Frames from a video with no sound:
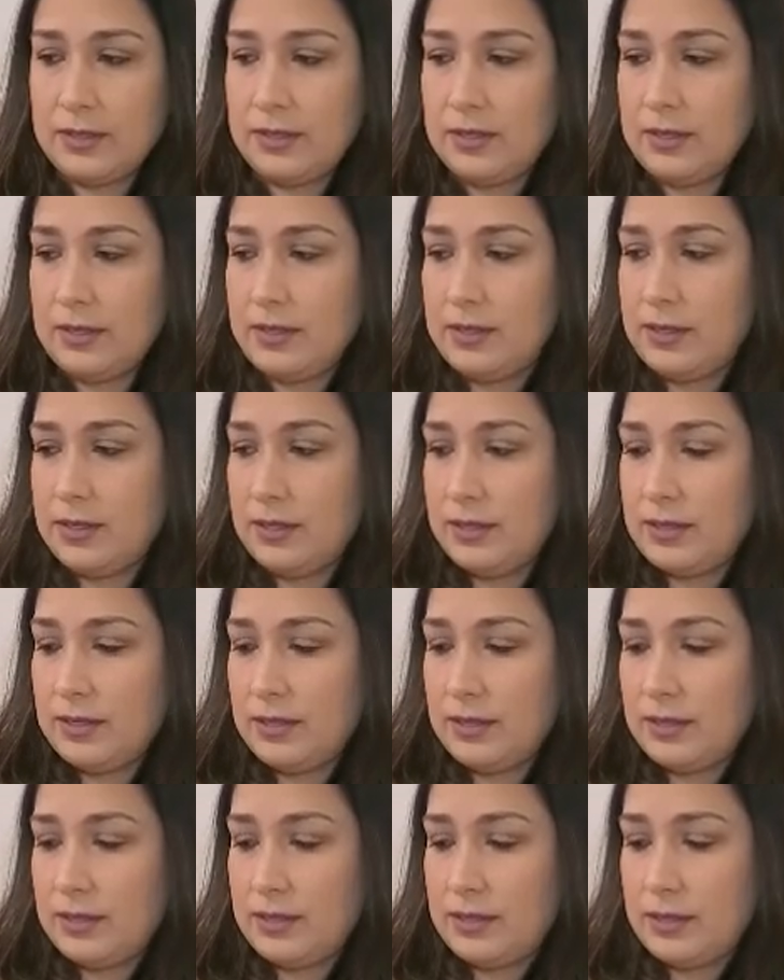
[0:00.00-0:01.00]

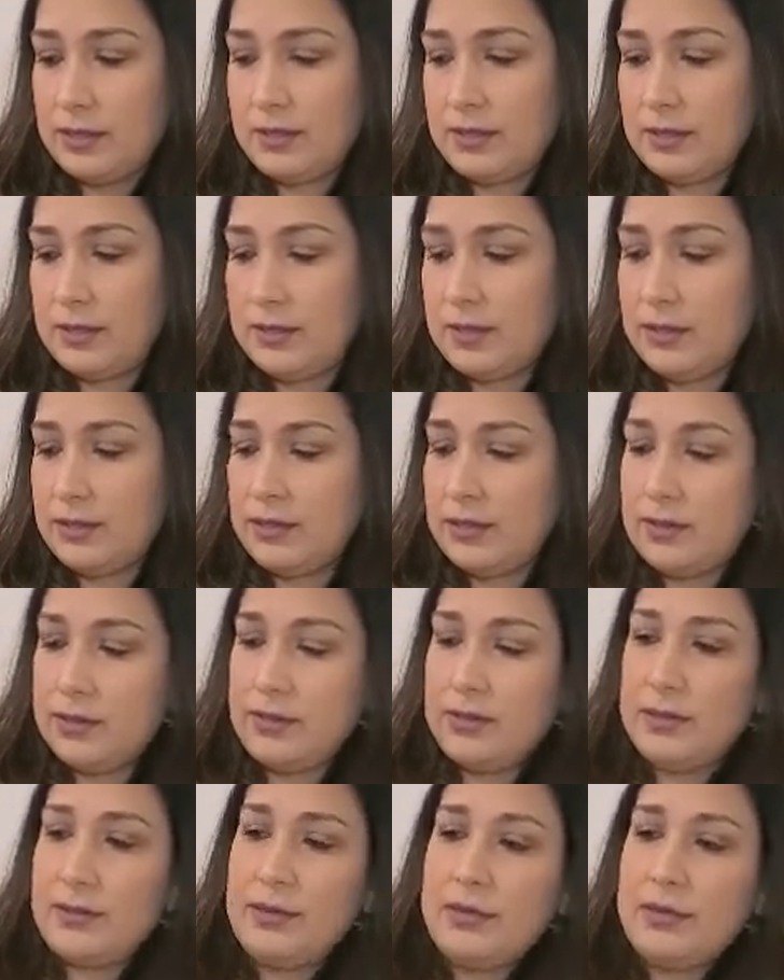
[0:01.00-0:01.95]
No one is speaking in this clip.